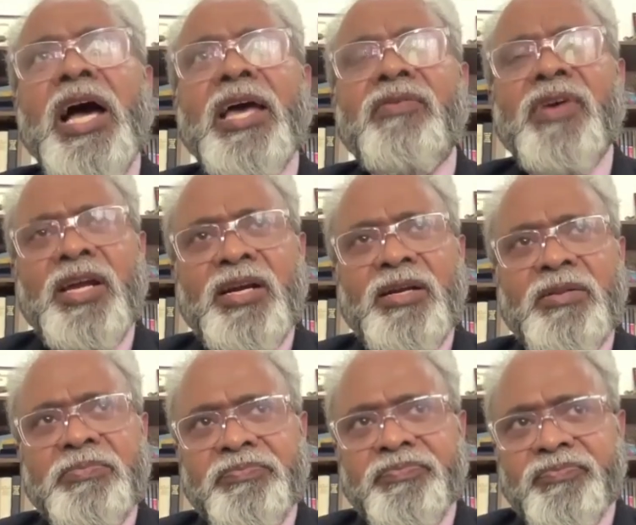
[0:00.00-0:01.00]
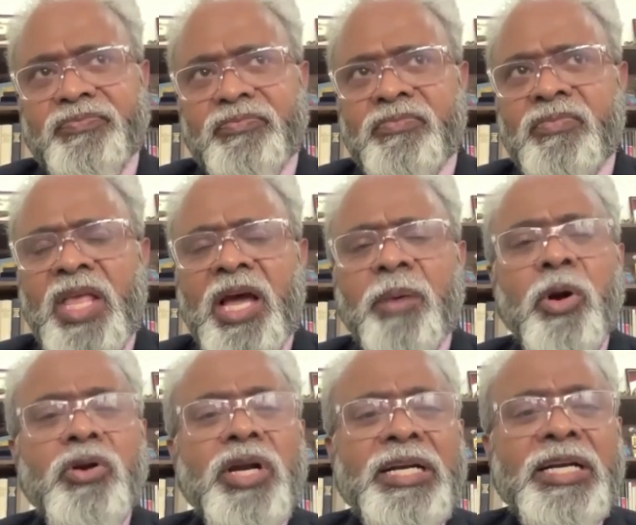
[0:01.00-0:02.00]
i've had
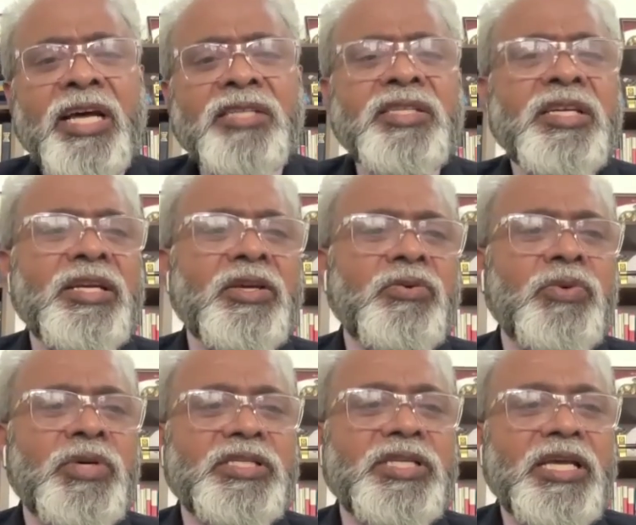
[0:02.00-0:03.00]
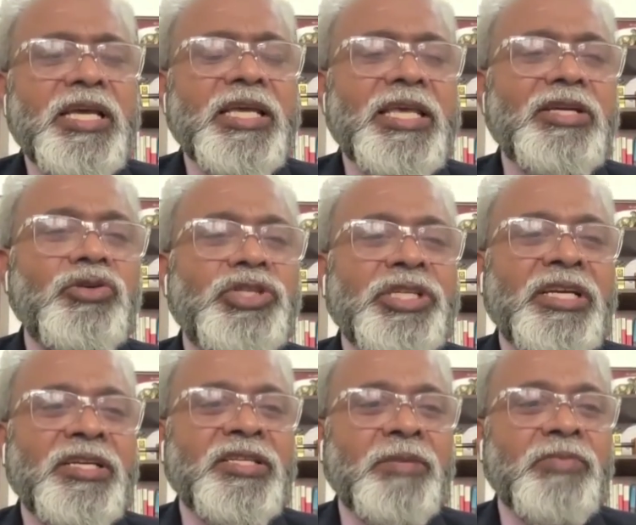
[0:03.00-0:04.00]
about a dozen requests can you
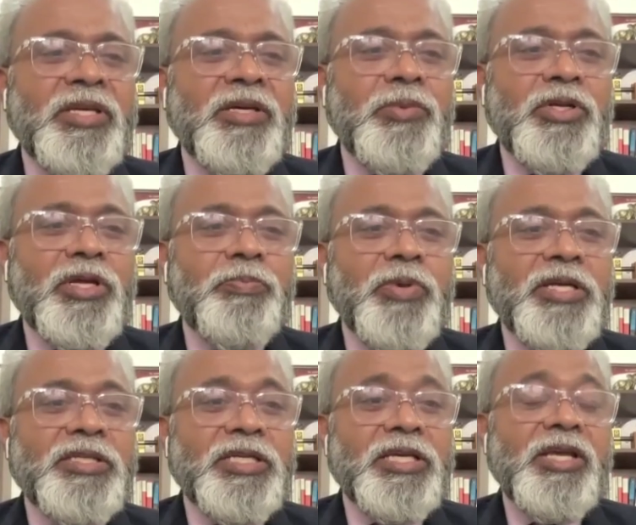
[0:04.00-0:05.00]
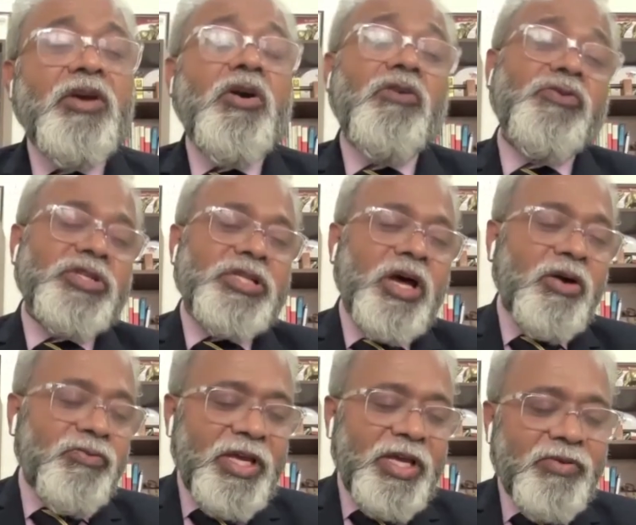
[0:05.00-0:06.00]
share something about the uprising of course
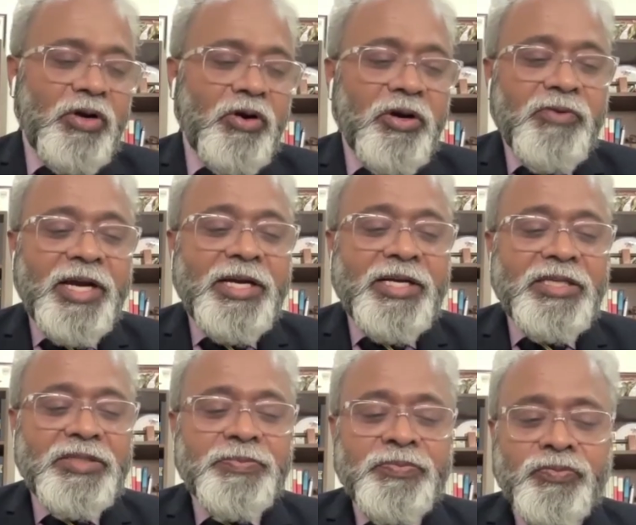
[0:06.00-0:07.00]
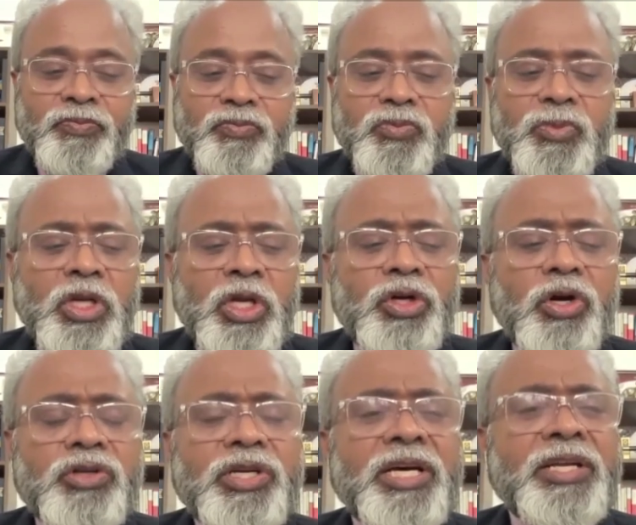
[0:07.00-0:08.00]
now we have a lot of writings
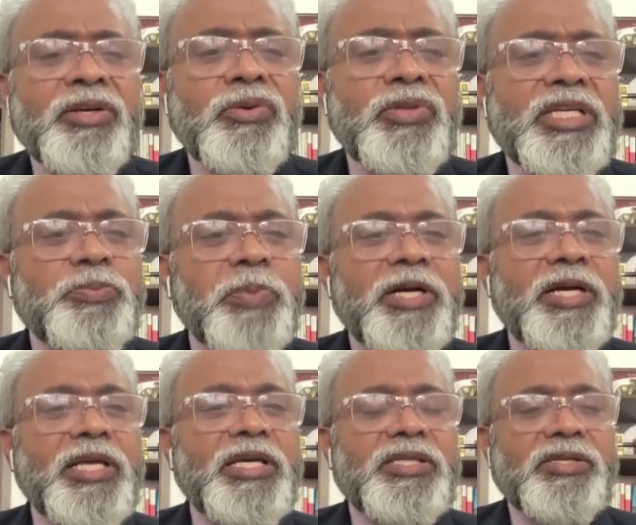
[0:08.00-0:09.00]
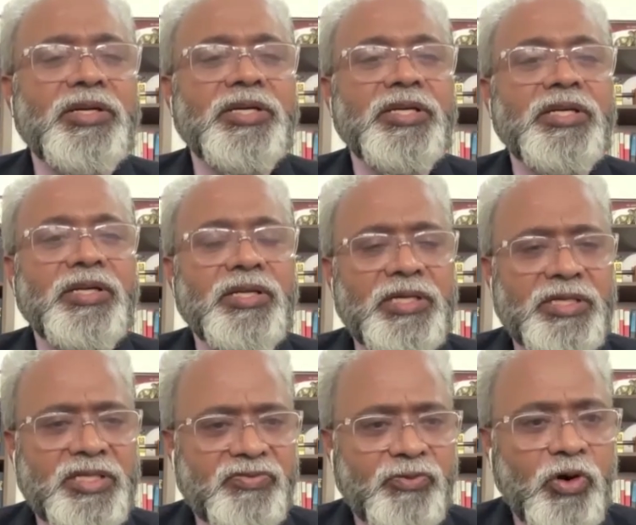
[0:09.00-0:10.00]
Dr. Anirudh Deshpande has written,
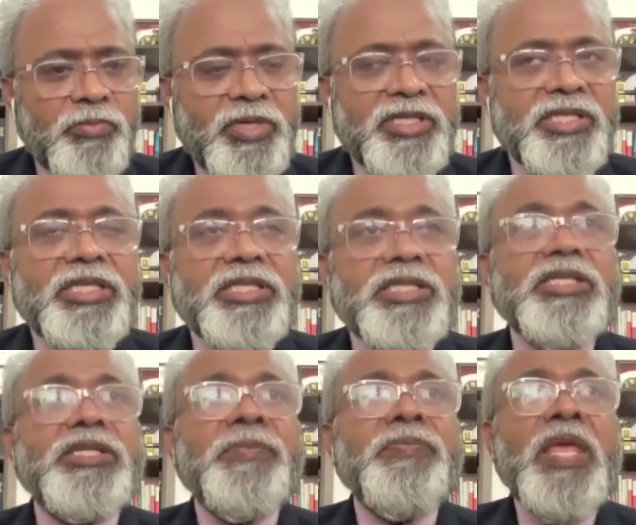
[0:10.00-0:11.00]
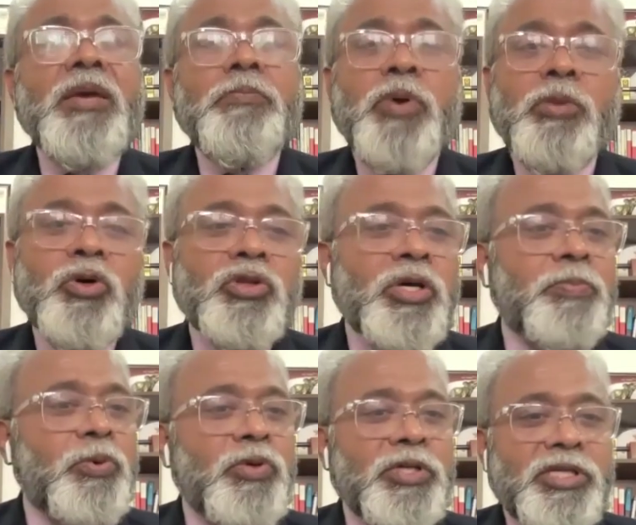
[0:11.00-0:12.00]
it's from his thesis. Pramod
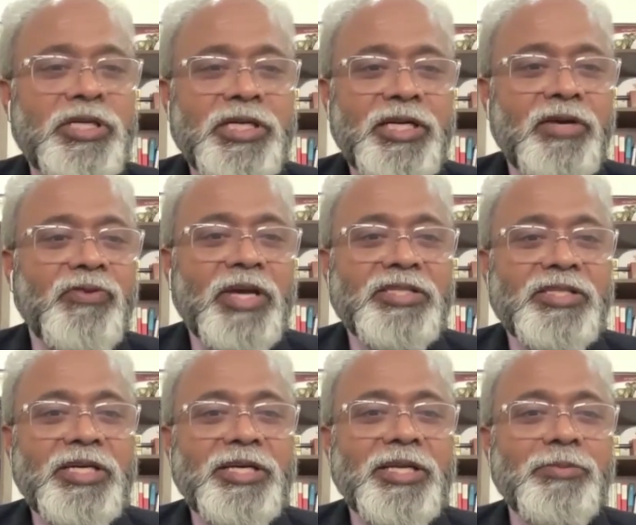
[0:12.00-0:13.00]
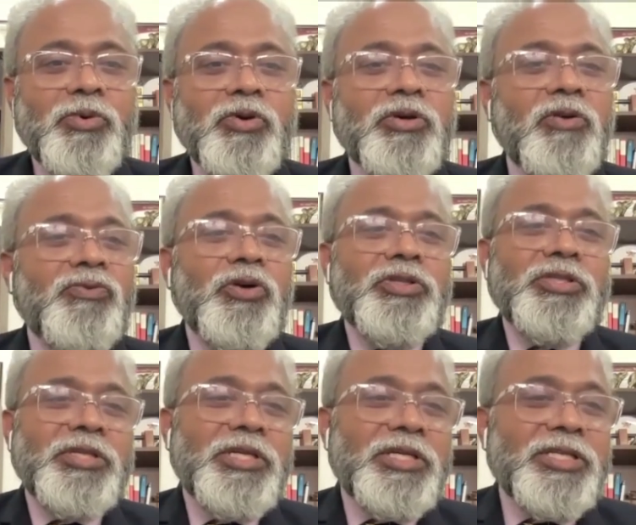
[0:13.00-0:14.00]
Kapoor has written a fascinating book. Of
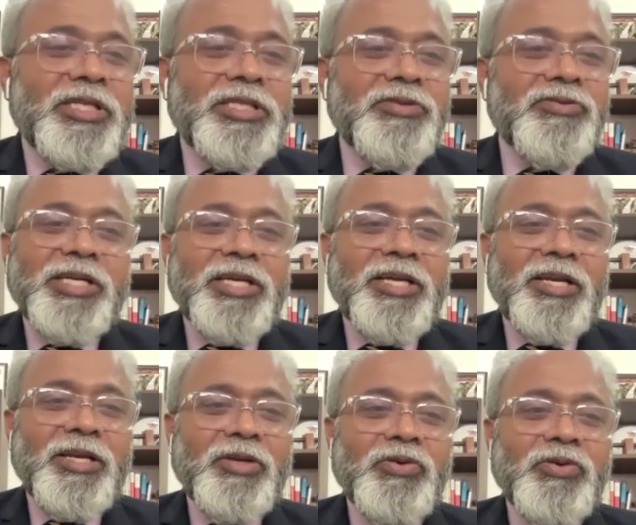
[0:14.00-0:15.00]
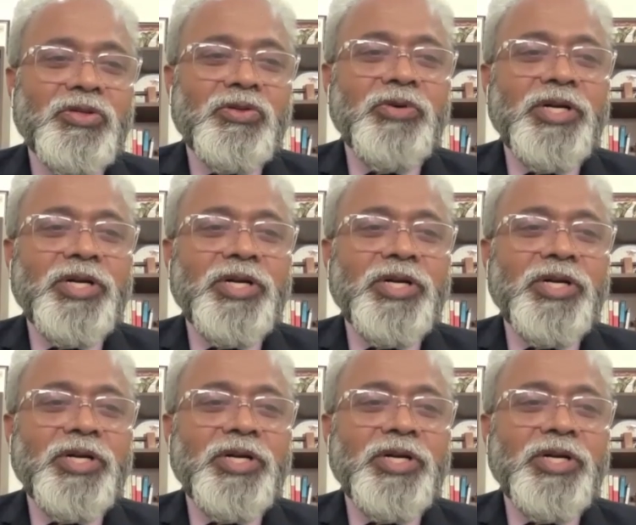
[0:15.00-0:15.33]
course, Sanjeev Sanyal alludes